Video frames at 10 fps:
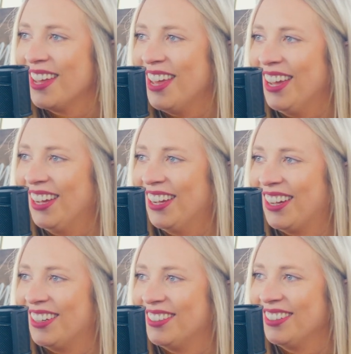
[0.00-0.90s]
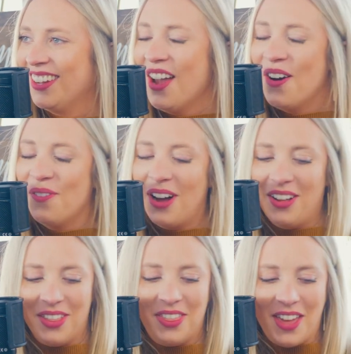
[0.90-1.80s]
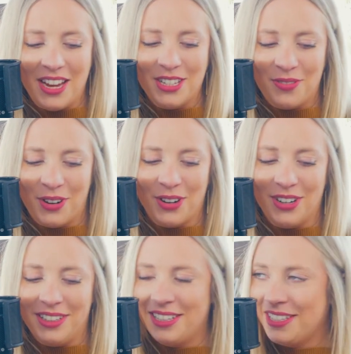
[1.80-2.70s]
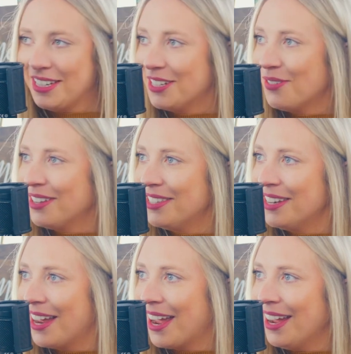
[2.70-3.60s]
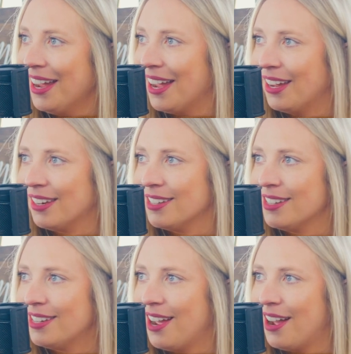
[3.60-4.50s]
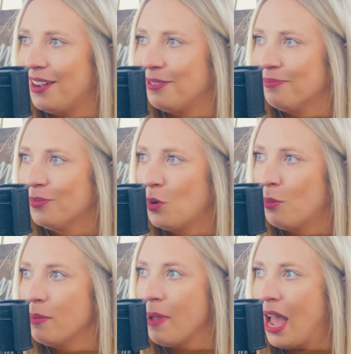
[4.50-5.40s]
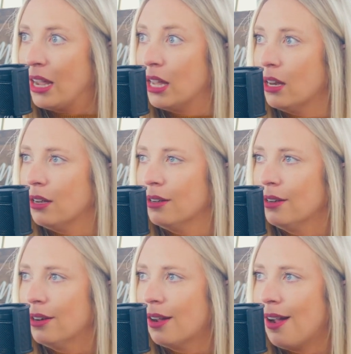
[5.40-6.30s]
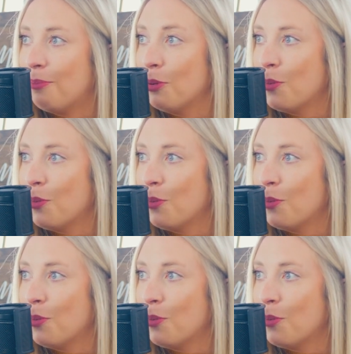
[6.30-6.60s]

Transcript: Right. Good. Well, thanks for listening to us today. And we'll be back in a couple